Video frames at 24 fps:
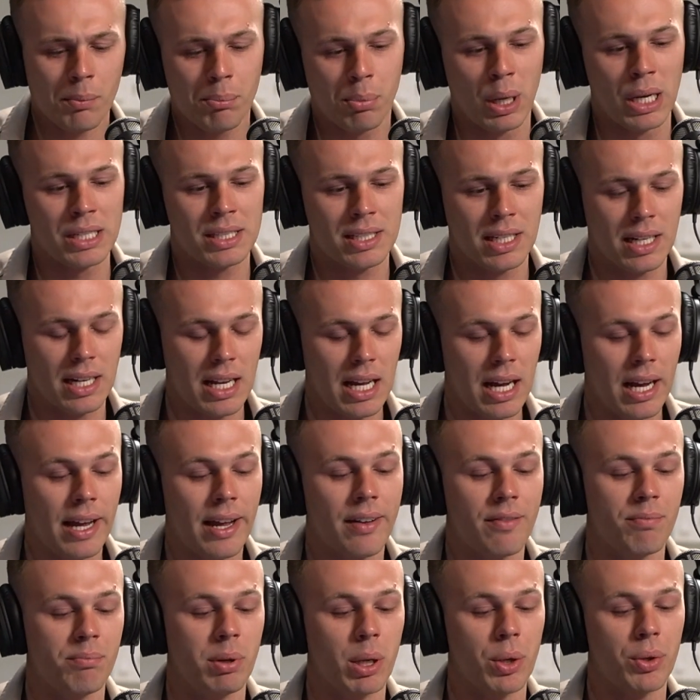Preston and I
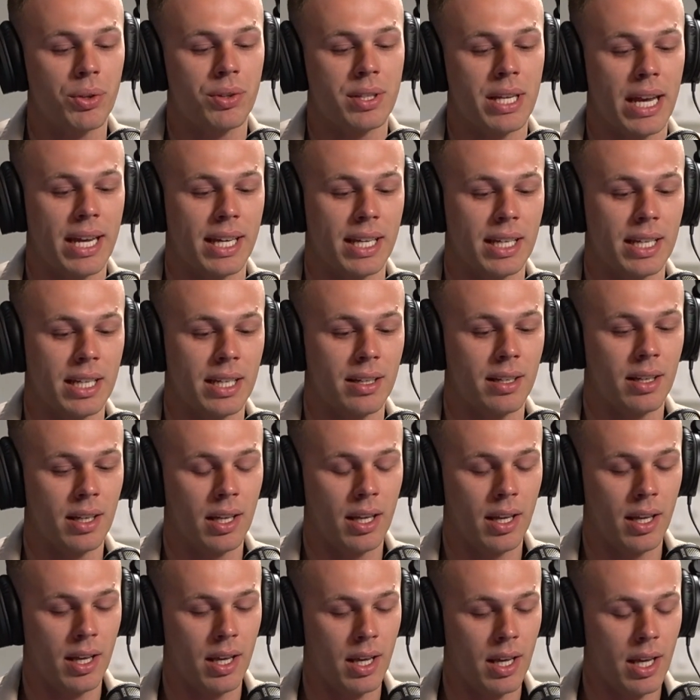have both taken it
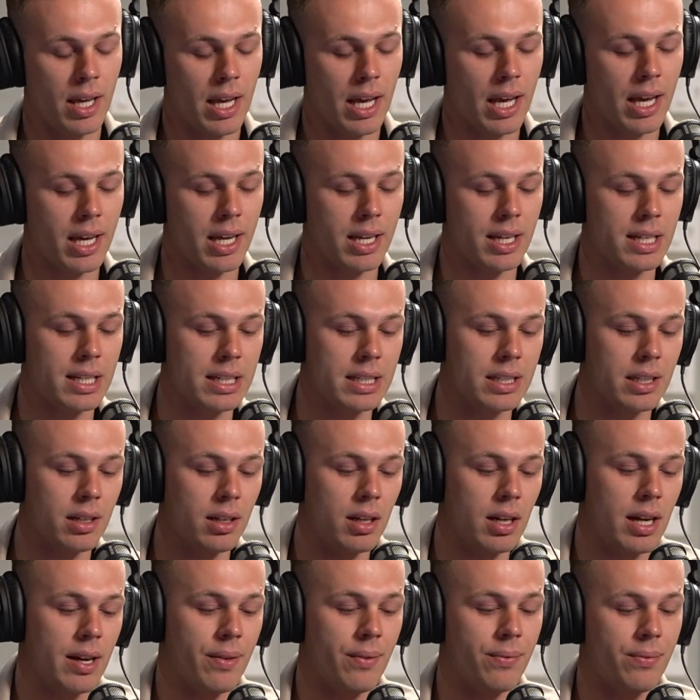and
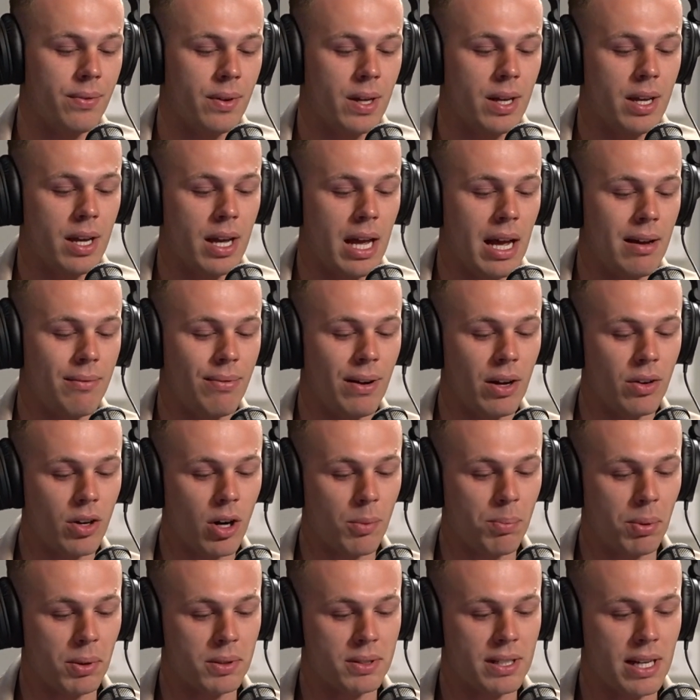uh, have have found
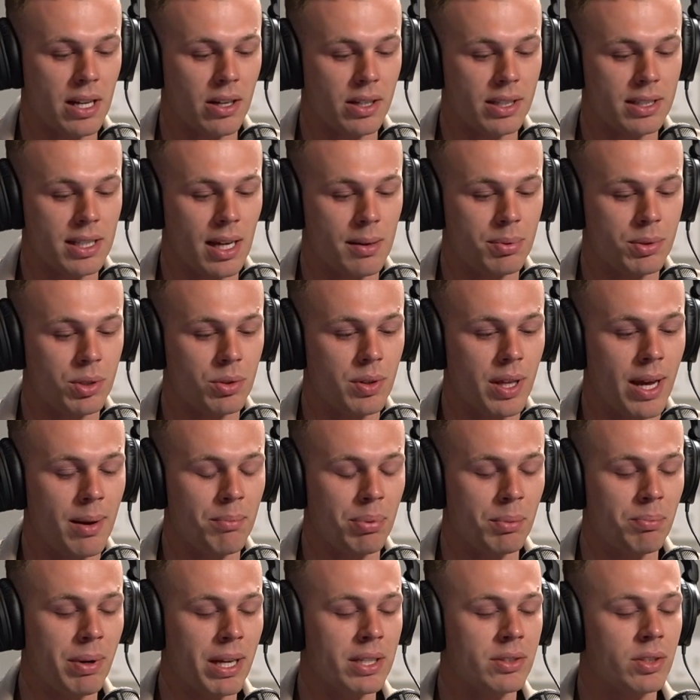our personality types through that.
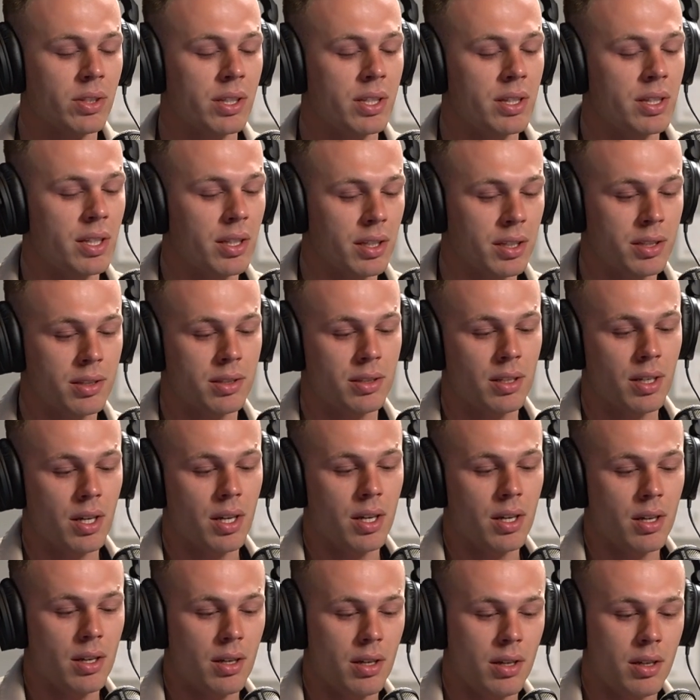But basically, this
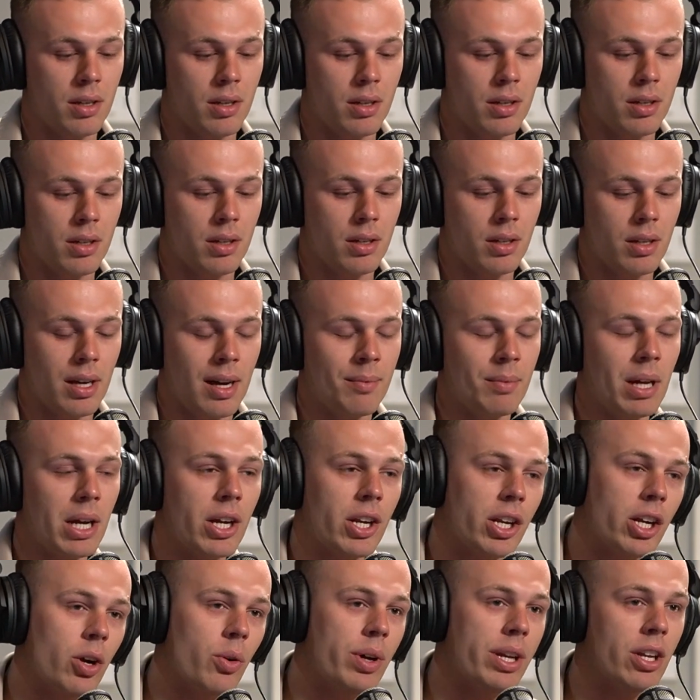I'm not
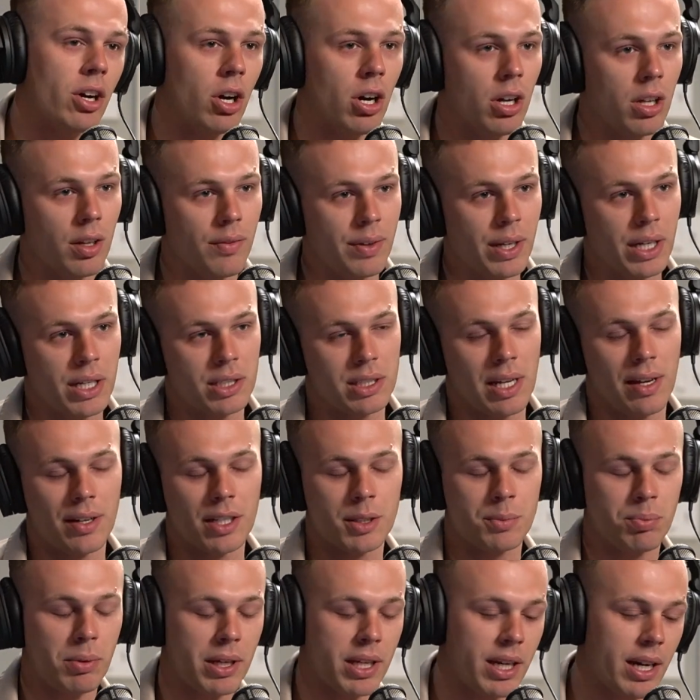going to go into all of it because I
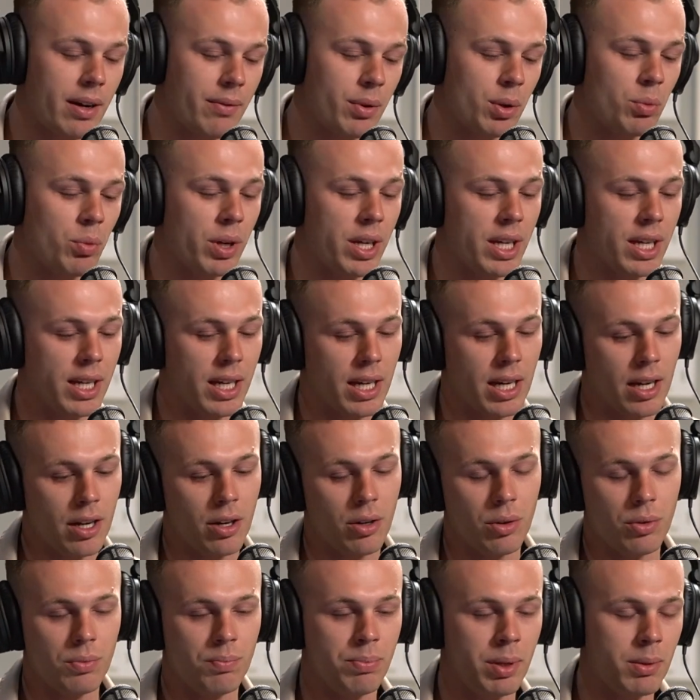explain it every week, and I
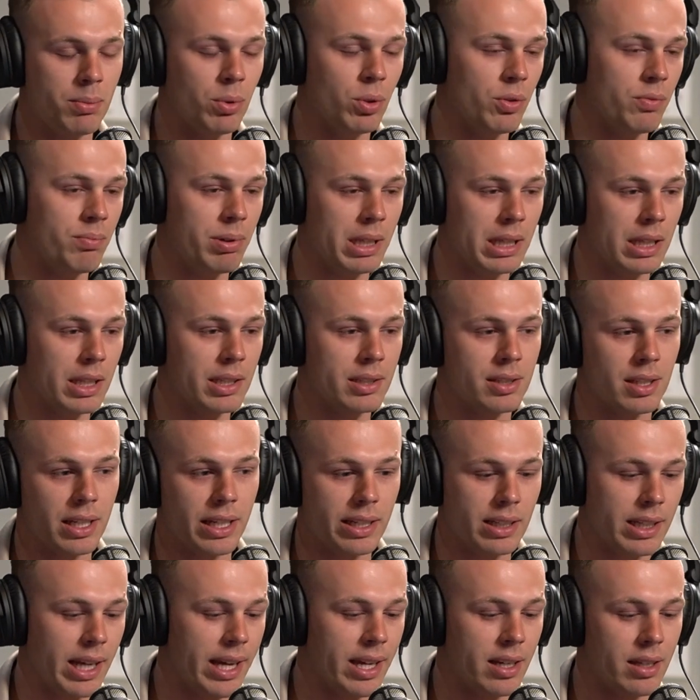know people who've been
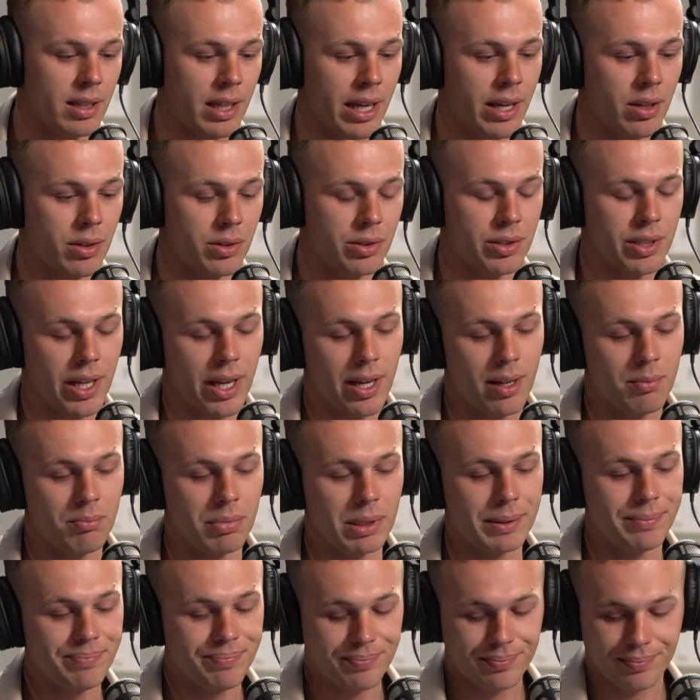listening they they understand.
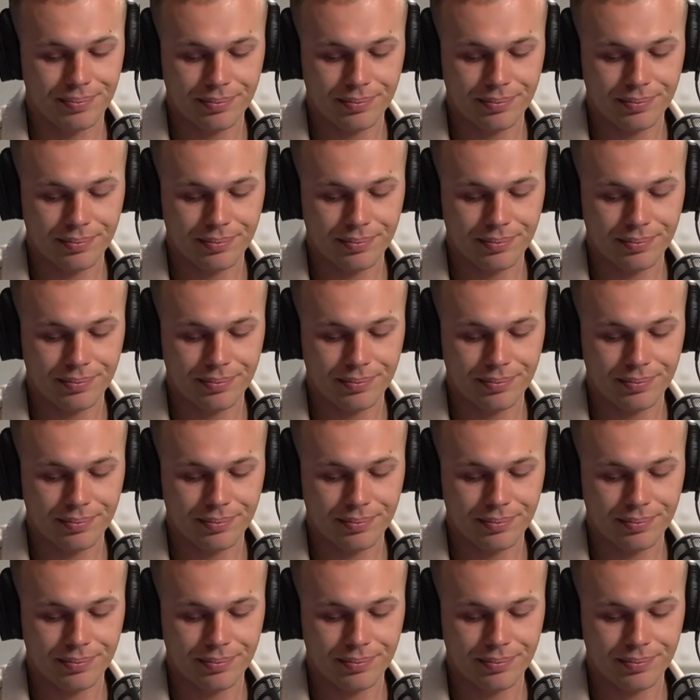But